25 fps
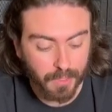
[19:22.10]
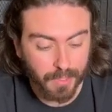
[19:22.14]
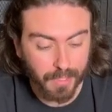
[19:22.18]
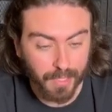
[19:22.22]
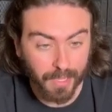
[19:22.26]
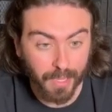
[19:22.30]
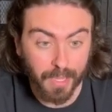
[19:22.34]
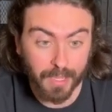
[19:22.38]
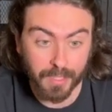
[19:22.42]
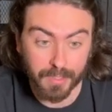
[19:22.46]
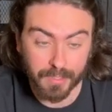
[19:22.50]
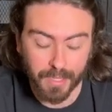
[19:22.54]

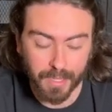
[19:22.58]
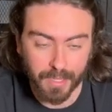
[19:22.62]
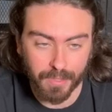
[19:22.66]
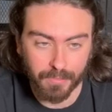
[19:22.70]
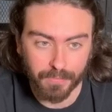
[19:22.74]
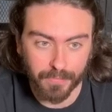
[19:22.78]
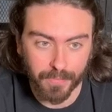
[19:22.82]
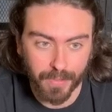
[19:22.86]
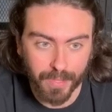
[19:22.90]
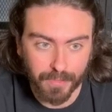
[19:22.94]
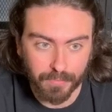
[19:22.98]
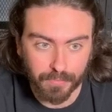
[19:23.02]

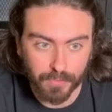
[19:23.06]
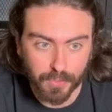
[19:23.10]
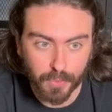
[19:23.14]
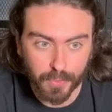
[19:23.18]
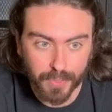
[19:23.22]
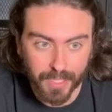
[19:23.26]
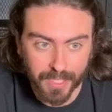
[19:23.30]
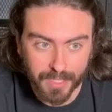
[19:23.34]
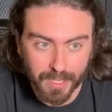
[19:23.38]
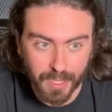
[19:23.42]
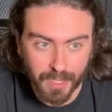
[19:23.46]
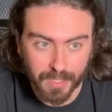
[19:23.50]
if you
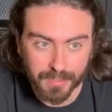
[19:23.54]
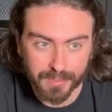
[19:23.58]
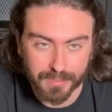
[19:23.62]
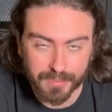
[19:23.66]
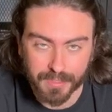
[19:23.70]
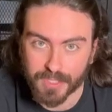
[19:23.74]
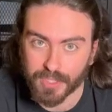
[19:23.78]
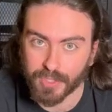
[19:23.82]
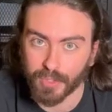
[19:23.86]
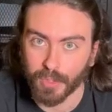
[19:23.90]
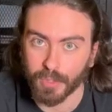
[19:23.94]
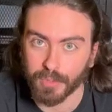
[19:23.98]
cannot
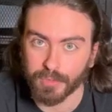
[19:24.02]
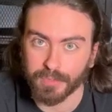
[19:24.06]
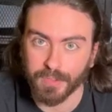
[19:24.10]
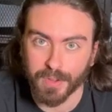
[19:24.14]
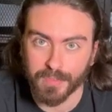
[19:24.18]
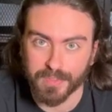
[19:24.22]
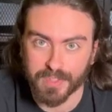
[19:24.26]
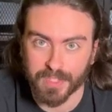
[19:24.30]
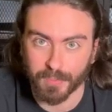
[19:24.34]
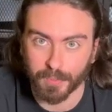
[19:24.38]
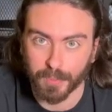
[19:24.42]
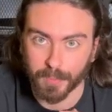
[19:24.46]
discard
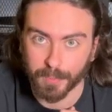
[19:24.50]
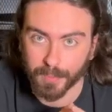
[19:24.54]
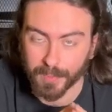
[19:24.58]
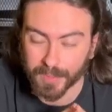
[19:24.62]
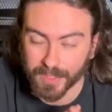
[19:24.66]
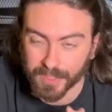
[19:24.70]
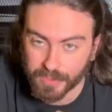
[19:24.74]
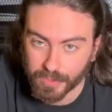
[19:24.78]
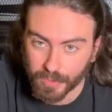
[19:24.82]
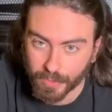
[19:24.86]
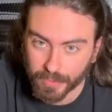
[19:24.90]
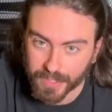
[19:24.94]
5 civil
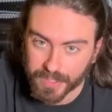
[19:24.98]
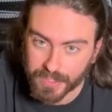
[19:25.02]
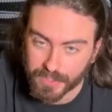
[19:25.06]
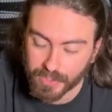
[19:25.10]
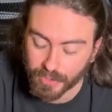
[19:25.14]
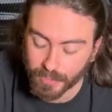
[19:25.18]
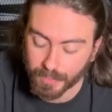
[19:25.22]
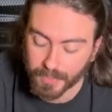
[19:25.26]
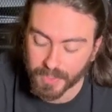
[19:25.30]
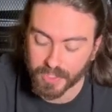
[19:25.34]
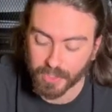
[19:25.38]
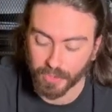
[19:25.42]
liberty tokens,
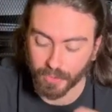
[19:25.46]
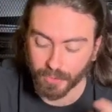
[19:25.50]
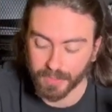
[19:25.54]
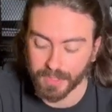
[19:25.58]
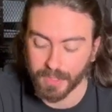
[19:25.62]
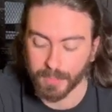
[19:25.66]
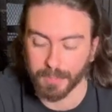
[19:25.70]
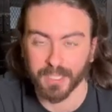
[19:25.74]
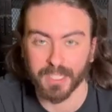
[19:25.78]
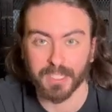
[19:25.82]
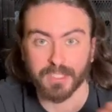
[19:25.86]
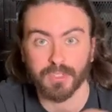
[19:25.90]
you must start
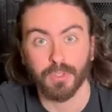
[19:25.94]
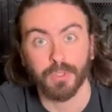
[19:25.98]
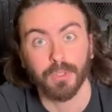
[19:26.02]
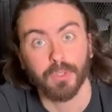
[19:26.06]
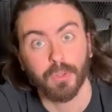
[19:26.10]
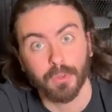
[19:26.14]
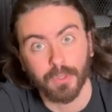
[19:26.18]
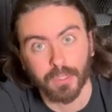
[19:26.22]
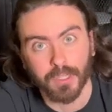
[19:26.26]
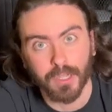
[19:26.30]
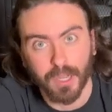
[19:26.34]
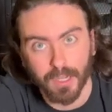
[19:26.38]
dipping into
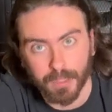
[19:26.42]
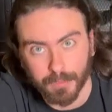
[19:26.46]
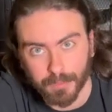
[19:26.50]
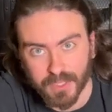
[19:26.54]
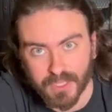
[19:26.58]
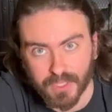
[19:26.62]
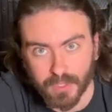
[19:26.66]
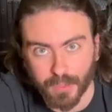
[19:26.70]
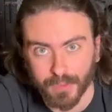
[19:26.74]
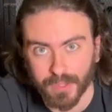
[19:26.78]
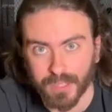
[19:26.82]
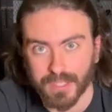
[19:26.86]
your economy
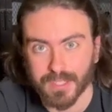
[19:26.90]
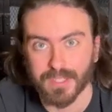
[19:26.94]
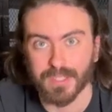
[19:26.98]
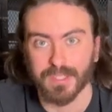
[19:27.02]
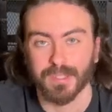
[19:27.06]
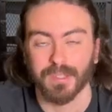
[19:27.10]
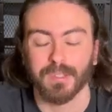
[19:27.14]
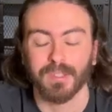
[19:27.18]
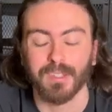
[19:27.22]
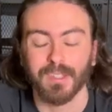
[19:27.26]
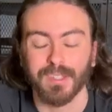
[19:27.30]
tokens.